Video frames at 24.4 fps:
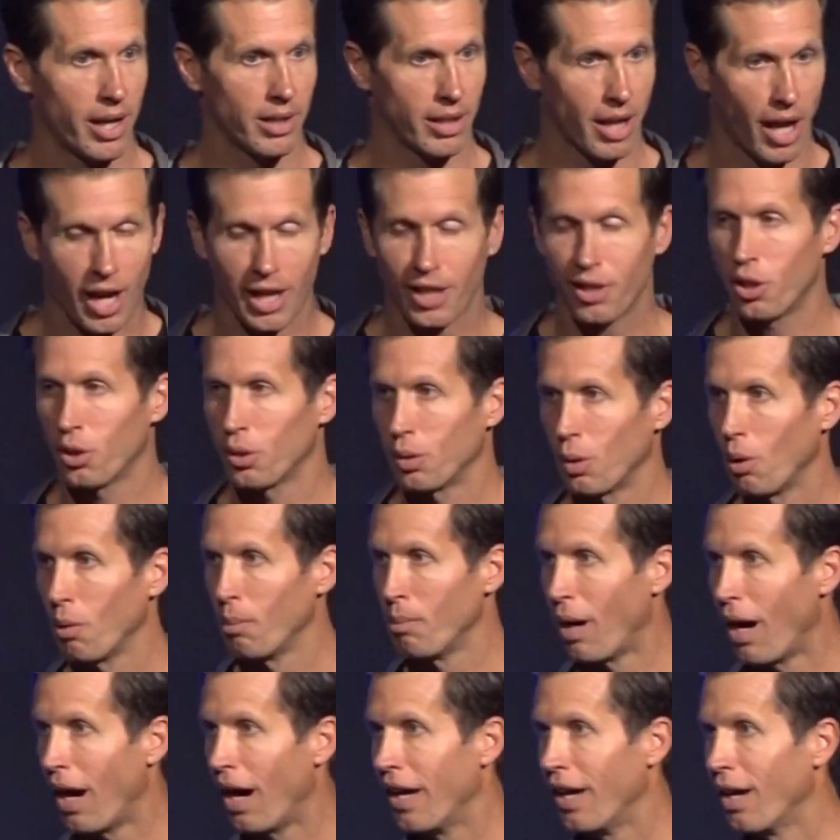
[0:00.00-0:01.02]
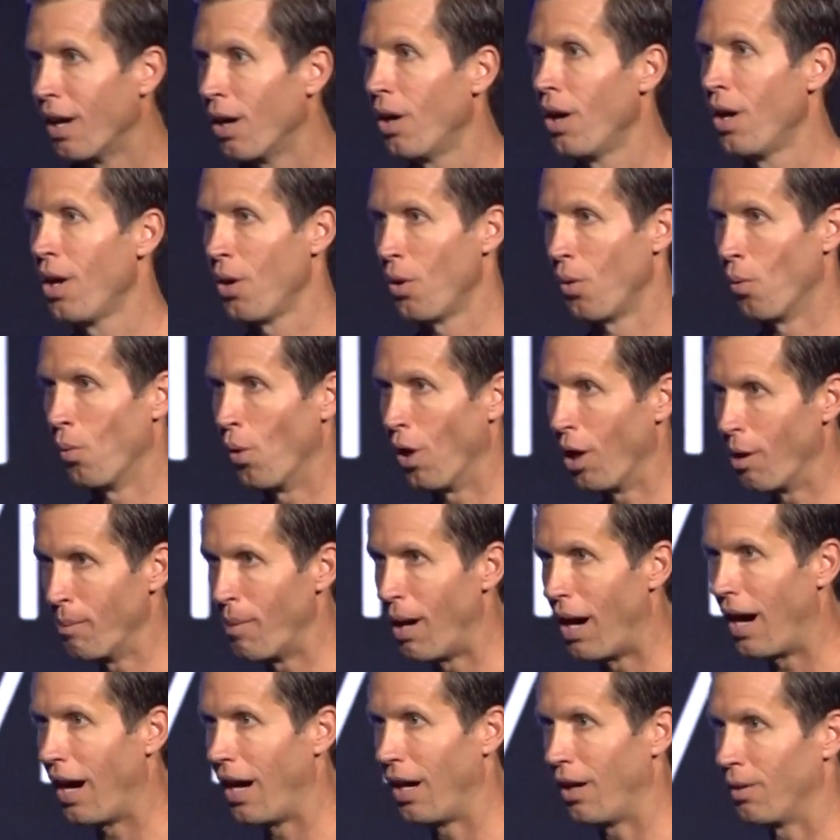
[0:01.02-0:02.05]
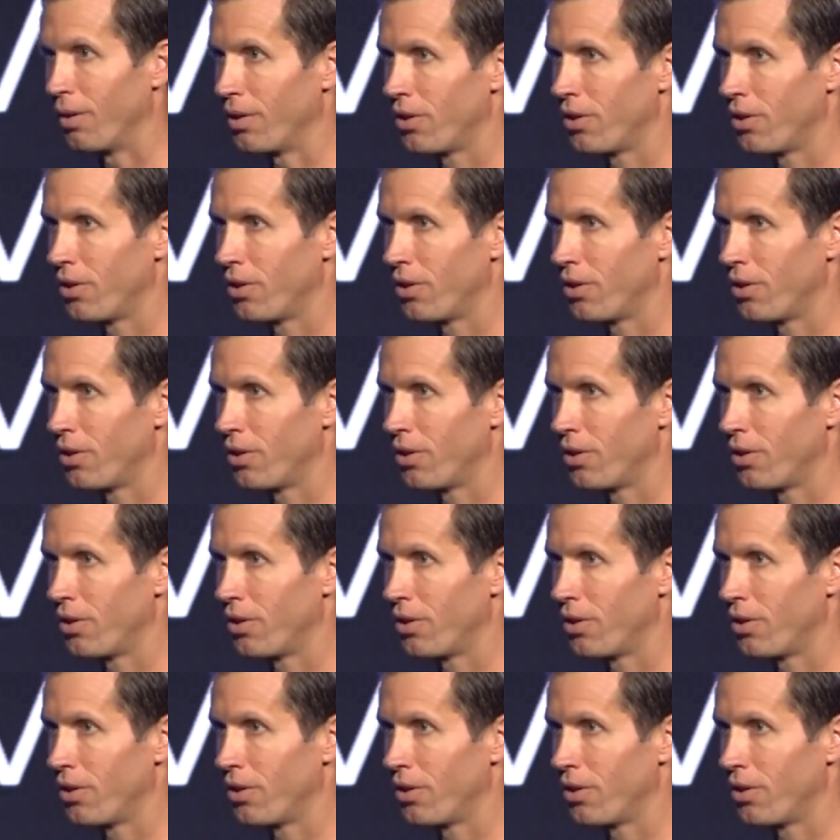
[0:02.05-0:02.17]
nine year old Maya one mile.